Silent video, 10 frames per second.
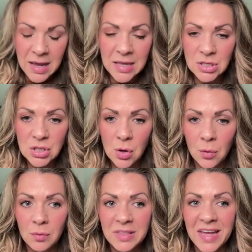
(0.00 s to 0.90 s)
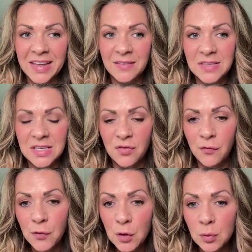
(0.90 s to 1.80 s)
And so that gives us
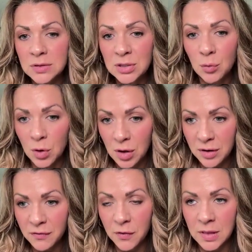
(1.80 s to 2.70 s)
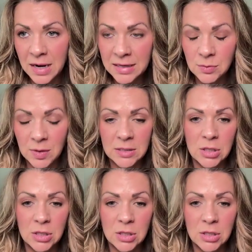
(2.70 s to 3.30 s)
fuel to work on for the next week.